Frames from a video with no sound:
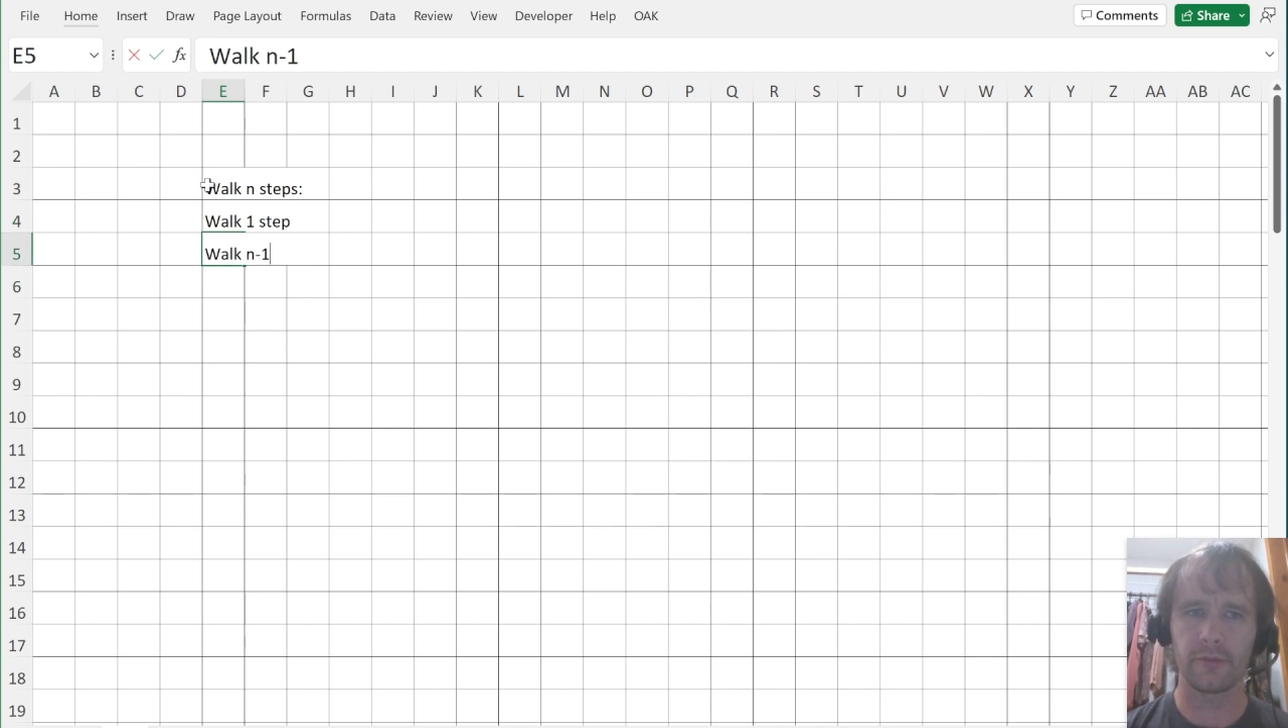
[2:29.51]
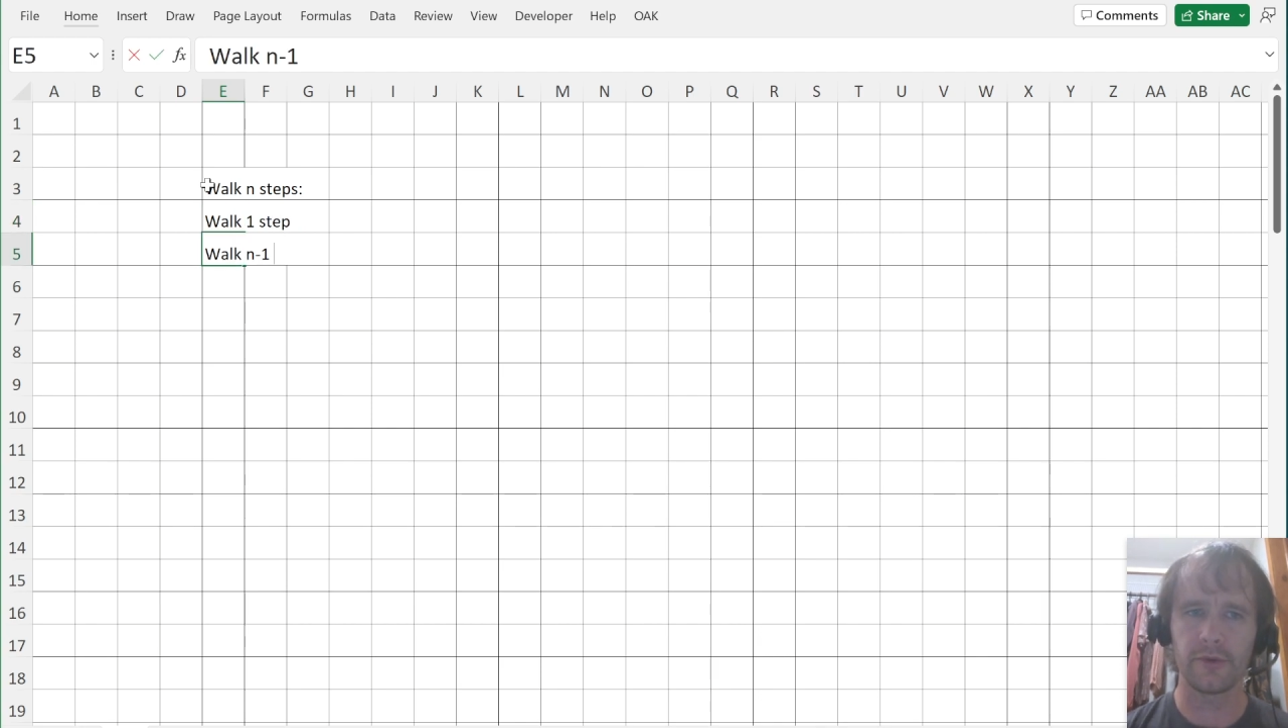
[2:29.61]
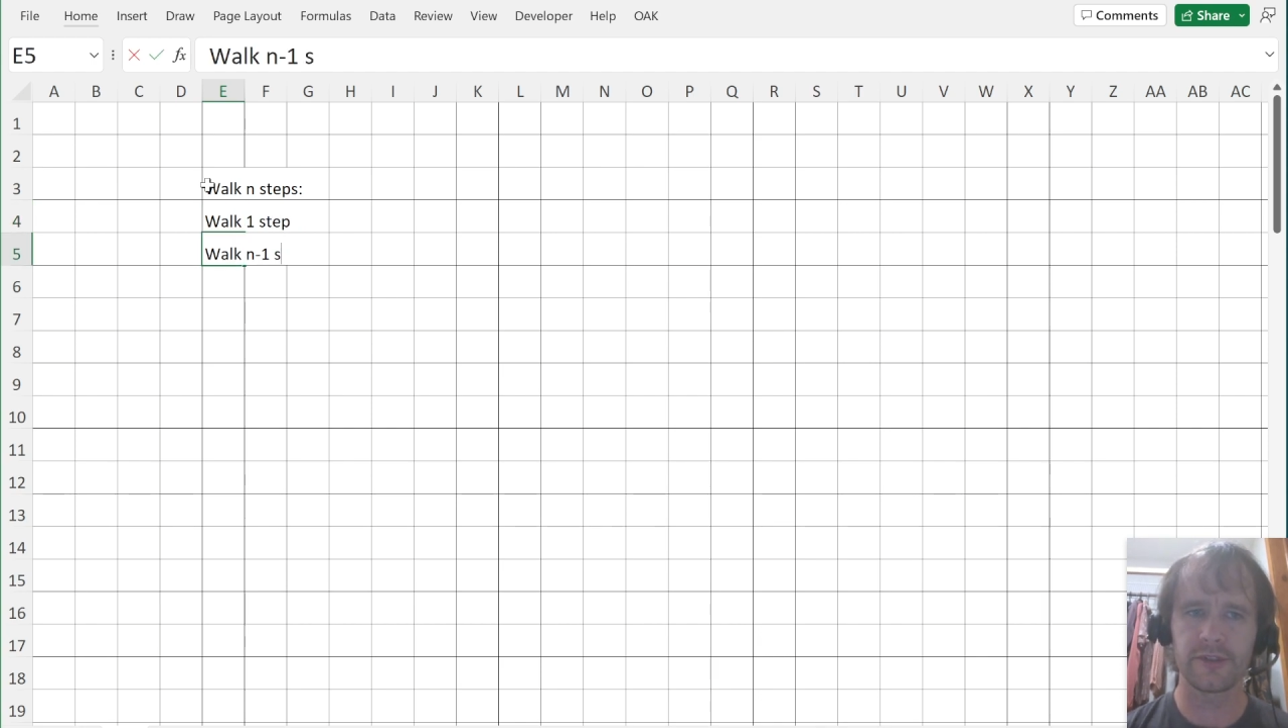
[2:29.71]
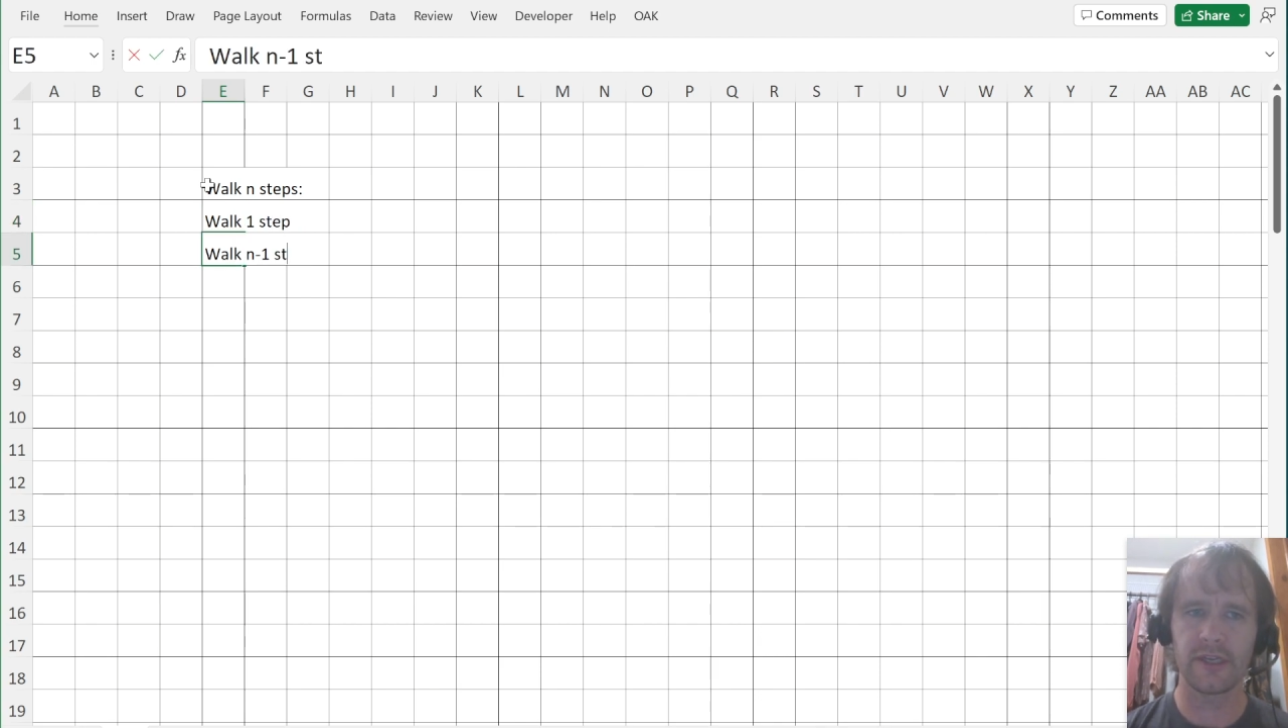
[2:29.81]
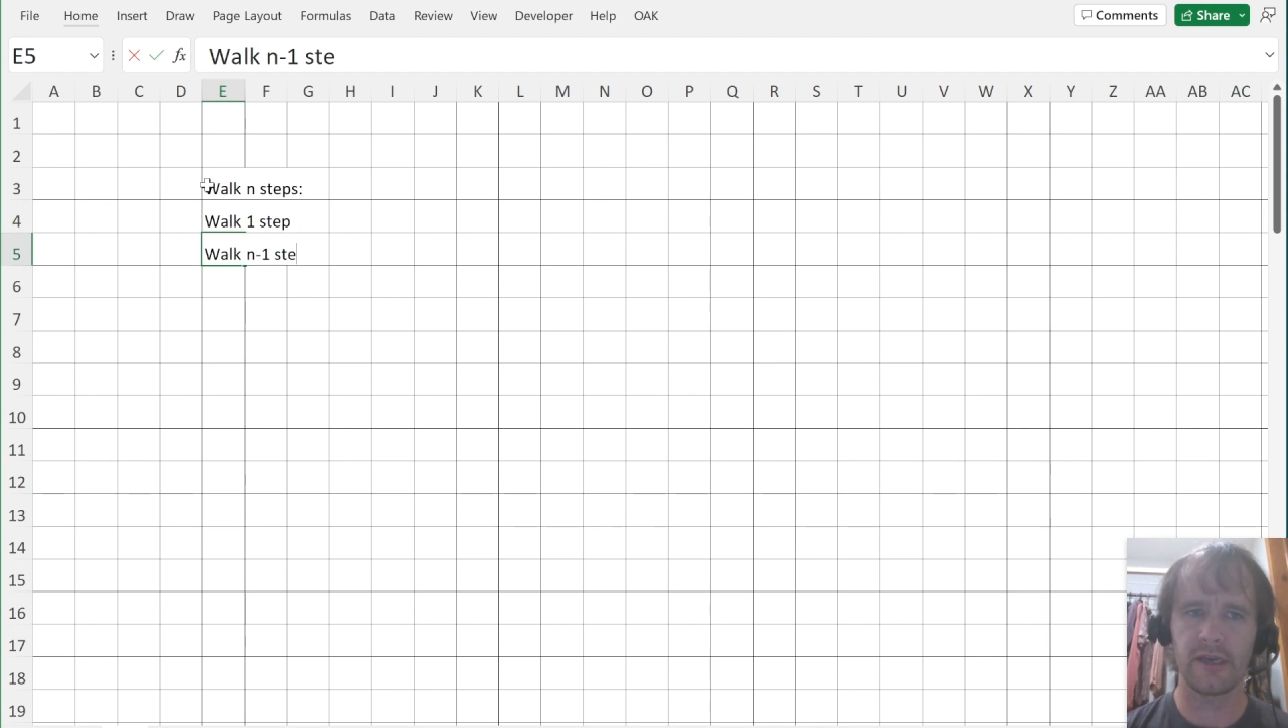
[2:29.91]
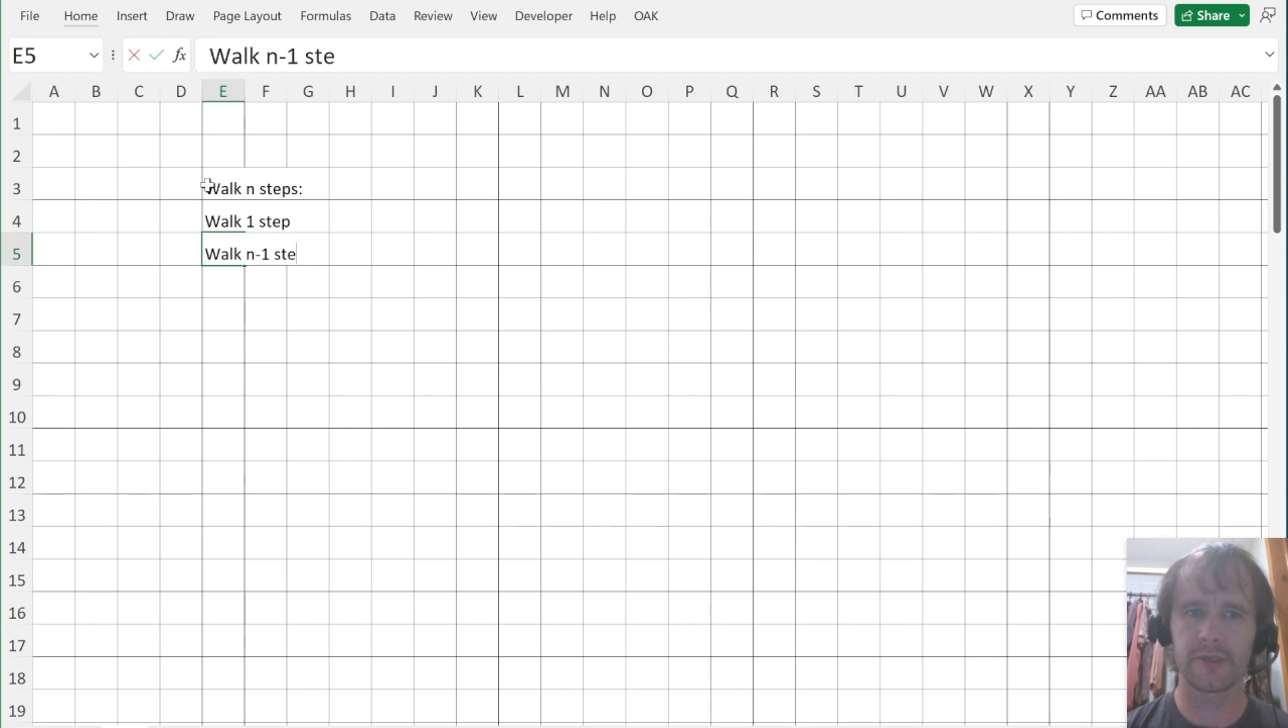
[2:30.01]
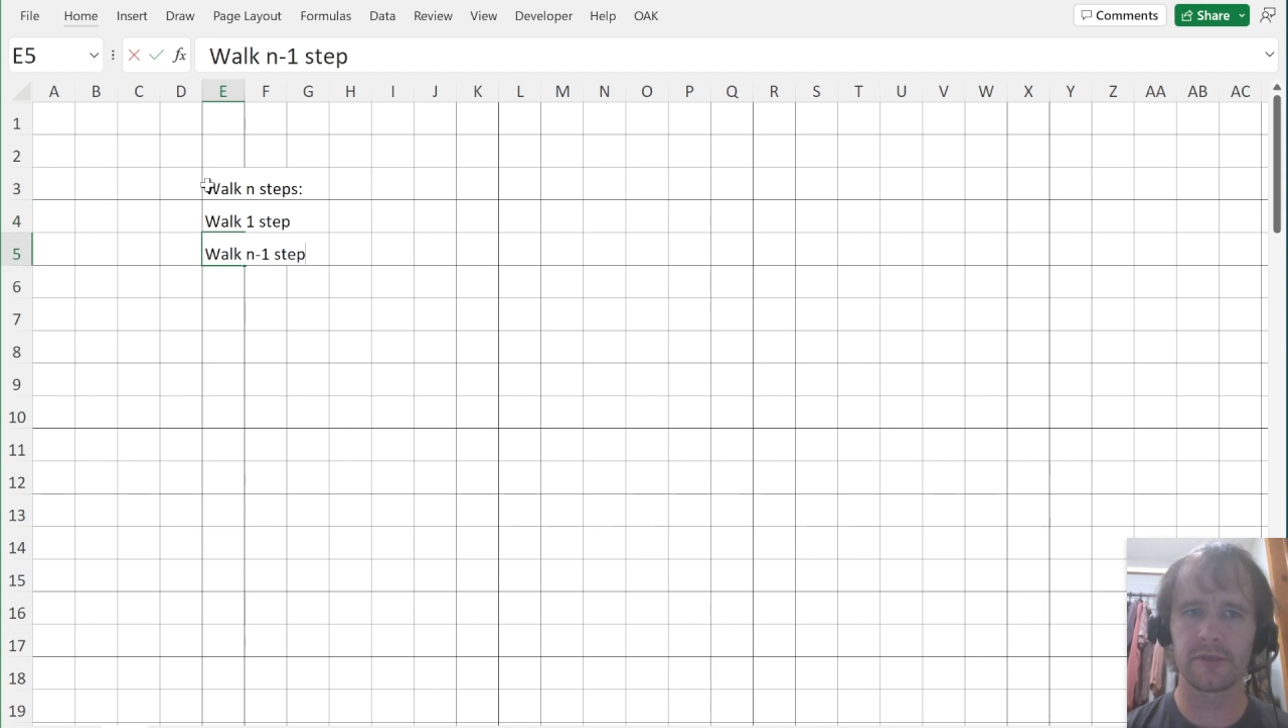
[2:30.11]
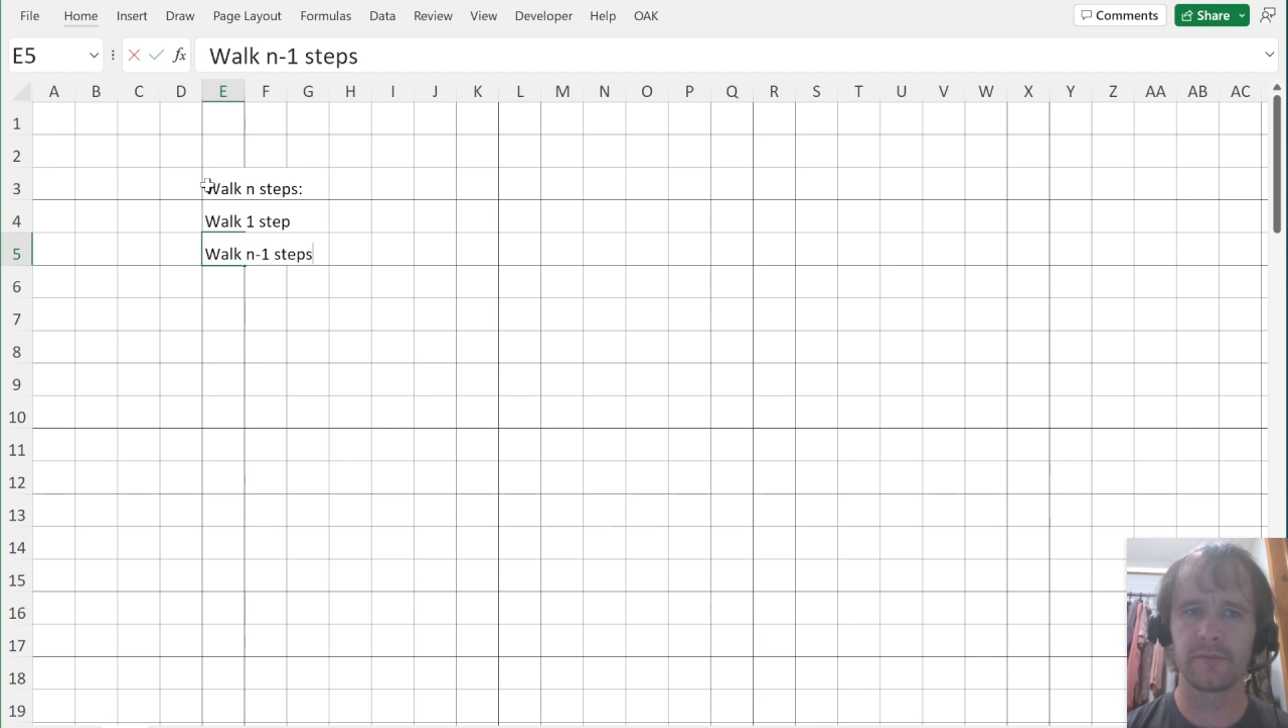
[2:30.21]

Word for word: one steps.